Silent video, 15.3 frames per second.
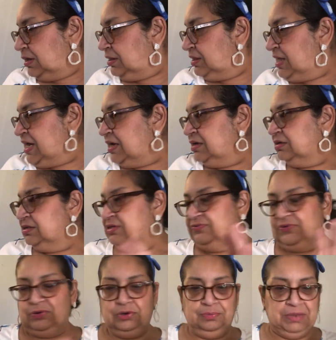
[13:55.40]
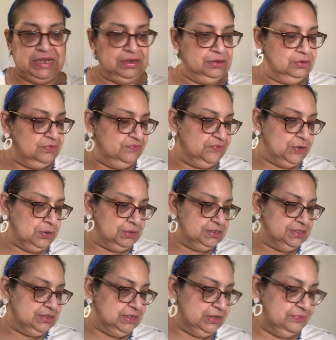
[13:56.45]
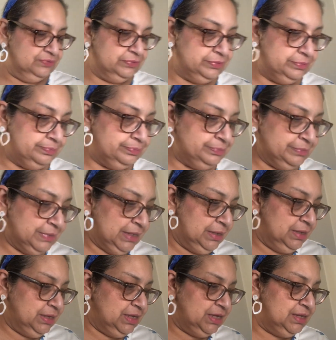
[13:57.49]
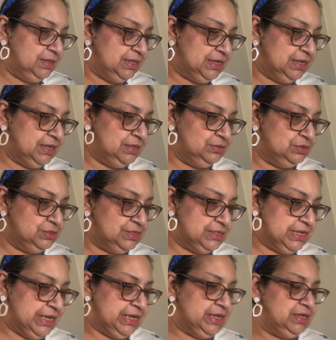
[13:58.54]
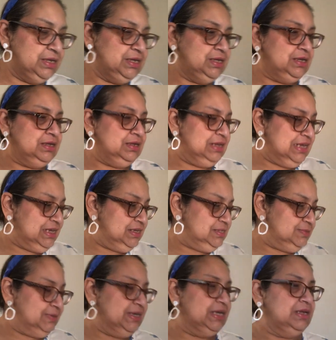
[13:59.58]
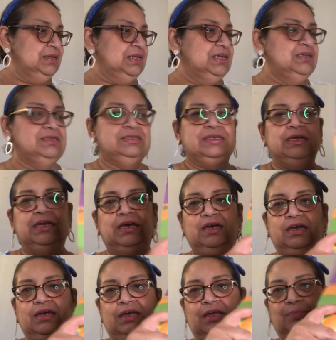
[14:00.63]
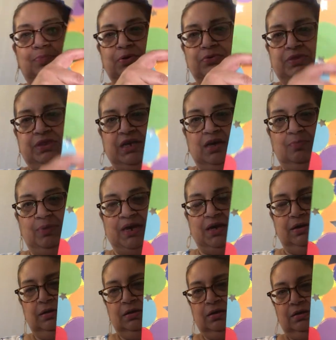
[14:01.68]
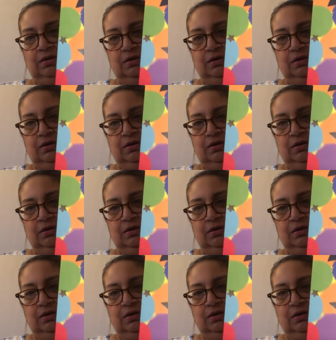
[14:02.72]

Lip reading: that is for my little fall stuff. And then I just got, last but not least, I got a birthday bag